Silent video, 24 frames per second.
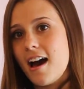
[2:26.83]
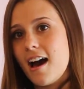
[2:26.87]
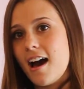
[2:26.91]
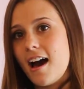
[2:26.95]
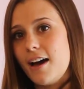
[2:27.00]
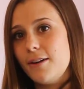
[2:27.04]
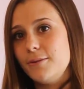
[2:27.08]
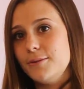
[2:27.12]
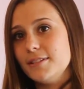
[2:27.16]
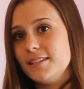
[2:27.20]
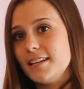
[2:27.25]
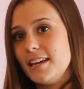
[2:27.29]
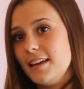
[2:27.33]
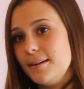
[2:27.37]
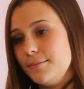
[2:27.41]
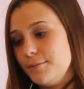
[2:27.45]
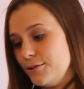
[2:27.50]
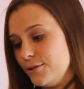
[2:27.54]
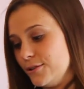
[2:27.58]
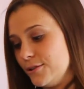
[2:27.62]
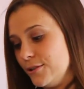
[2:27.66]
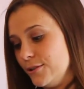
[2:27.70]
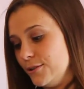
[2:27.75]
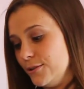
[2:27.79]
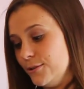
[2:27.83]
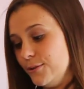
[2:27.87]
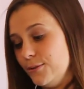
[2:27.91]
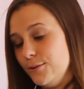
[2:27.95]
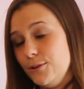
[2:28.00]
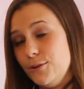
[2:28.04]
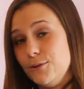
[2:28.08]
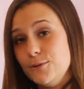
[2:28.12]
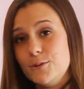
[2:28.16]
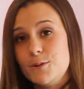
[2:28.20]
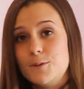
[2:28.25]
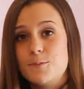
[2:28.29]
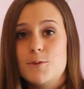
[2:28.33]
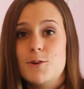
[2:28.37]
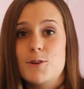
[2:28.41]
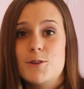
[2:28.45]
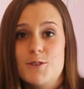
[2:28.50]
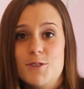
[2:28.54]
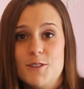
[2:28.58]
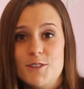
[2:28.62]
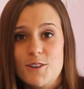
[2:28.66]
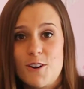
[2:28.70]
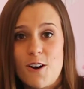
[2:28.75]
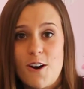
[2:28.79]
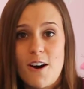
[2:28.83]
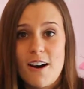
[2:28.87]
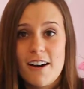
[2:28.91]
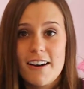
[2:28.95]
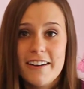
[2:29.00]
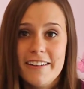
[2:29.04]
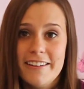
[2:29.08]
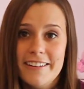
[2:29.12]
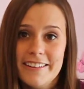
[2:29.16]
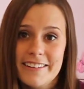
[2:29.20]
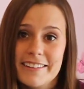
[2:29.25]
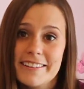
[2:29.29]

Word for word: I was able to use the push to talk